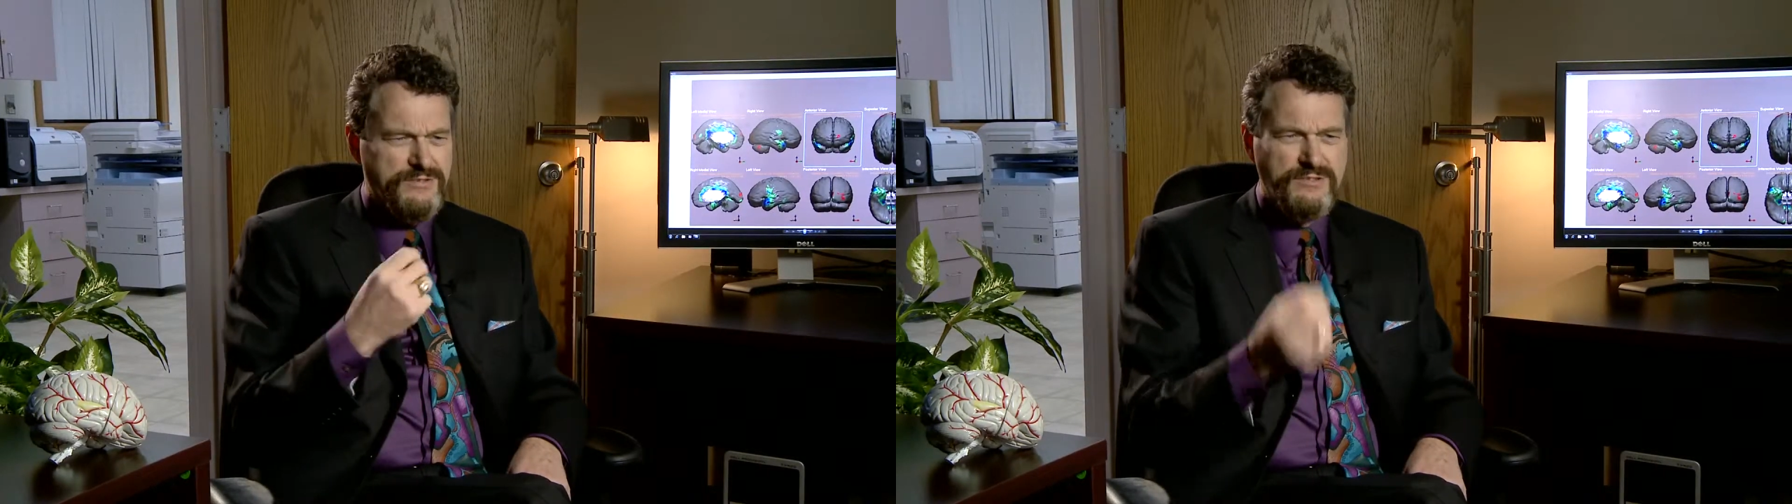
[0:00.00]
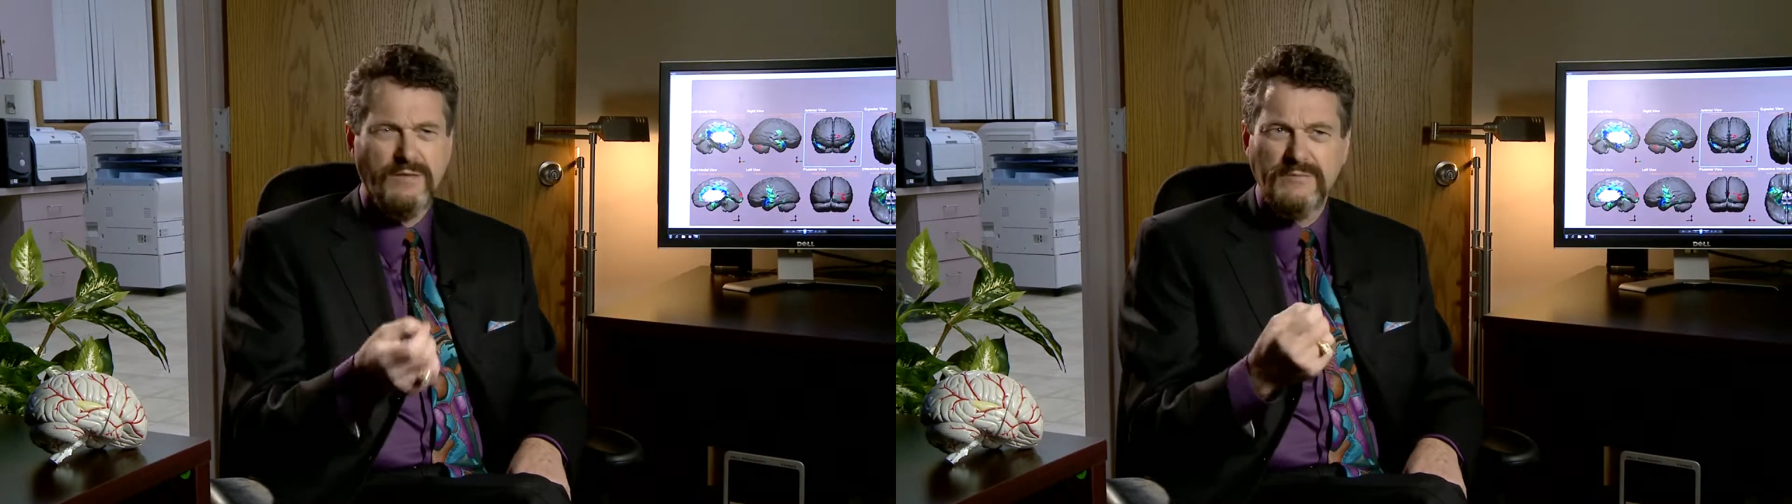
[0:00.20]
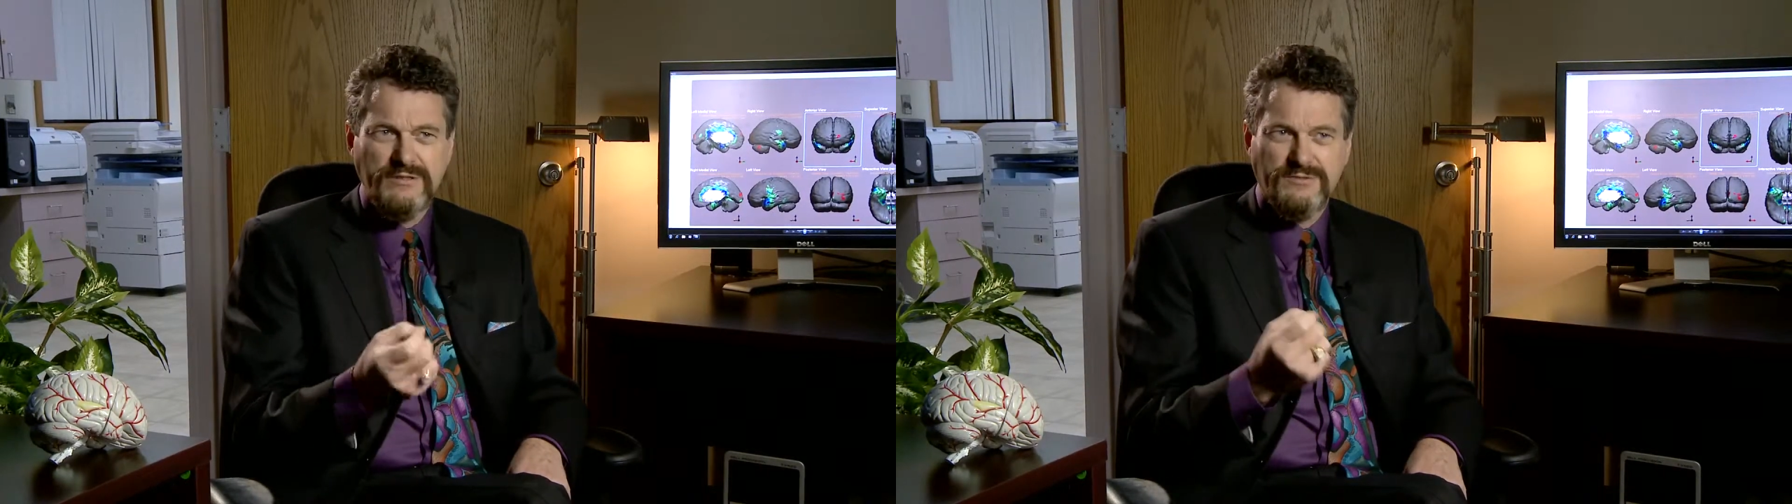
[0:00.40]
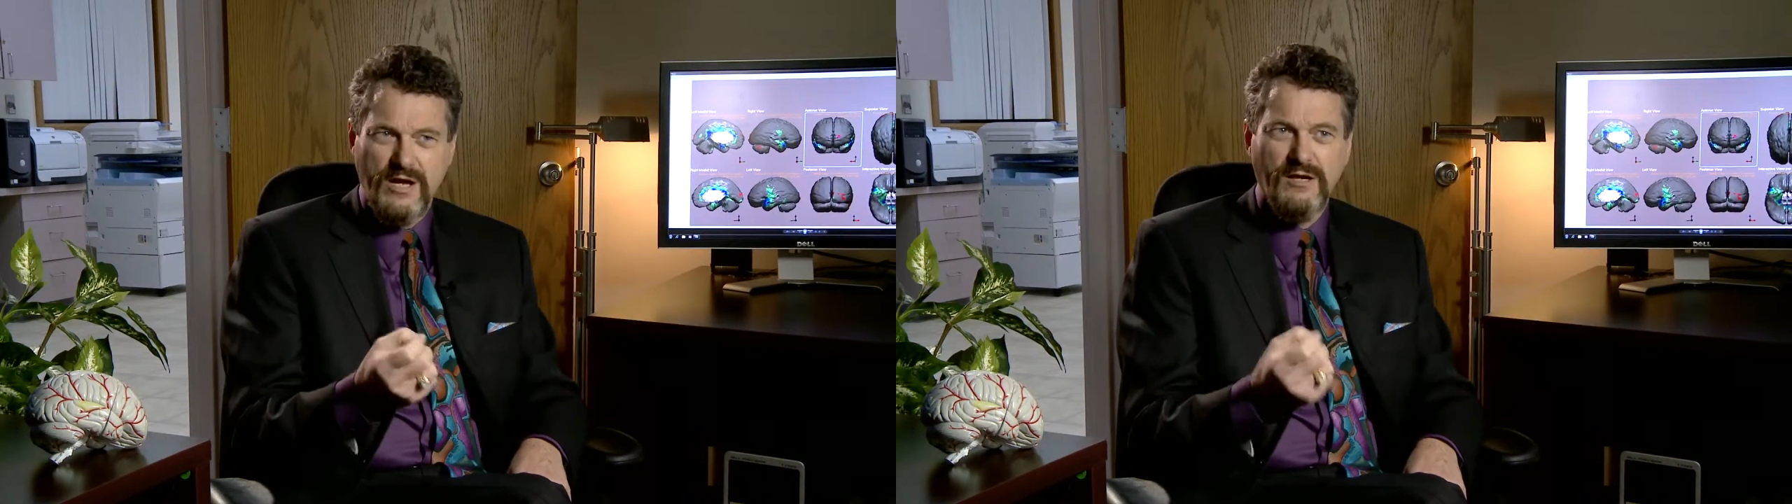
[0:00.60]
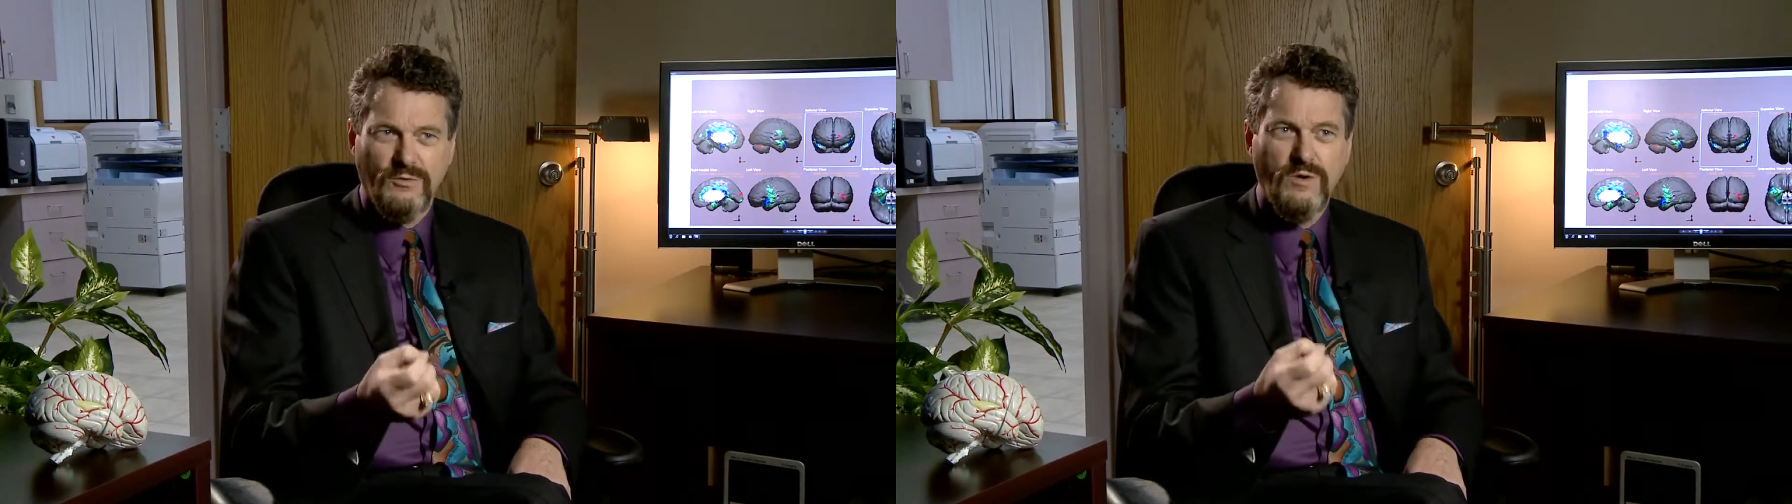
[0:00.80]
something's
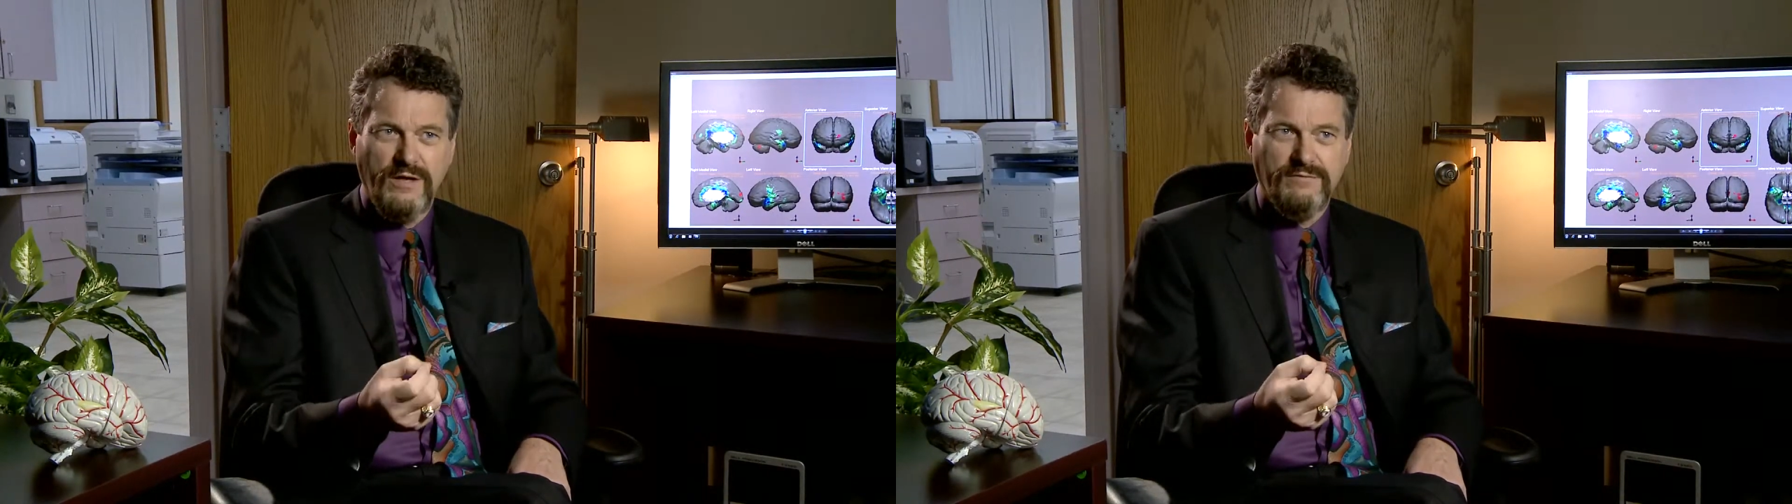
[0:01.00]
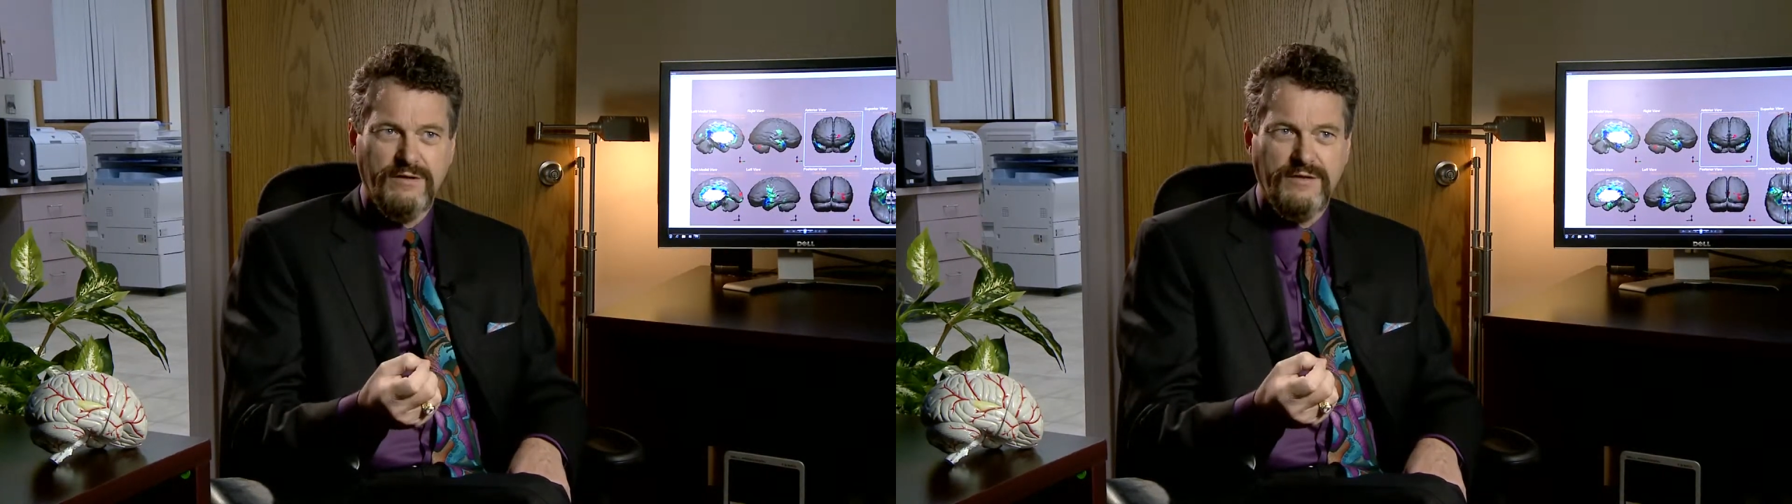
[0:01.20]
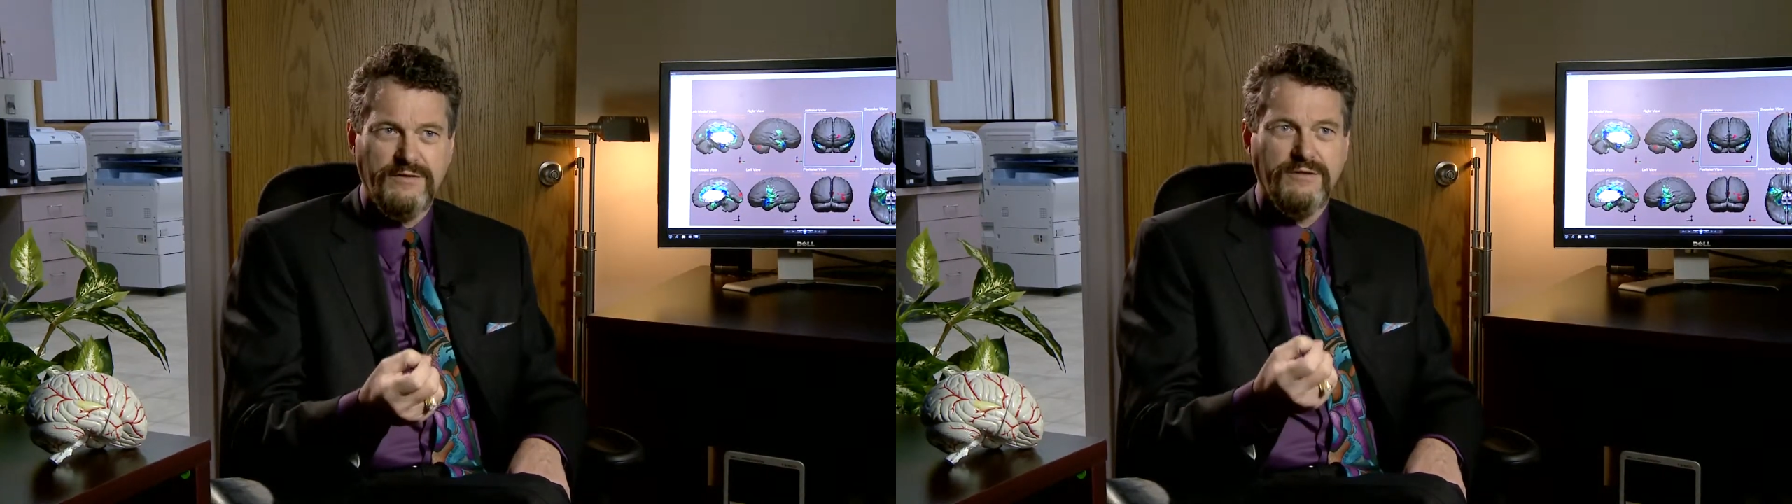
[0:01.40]
not quite right.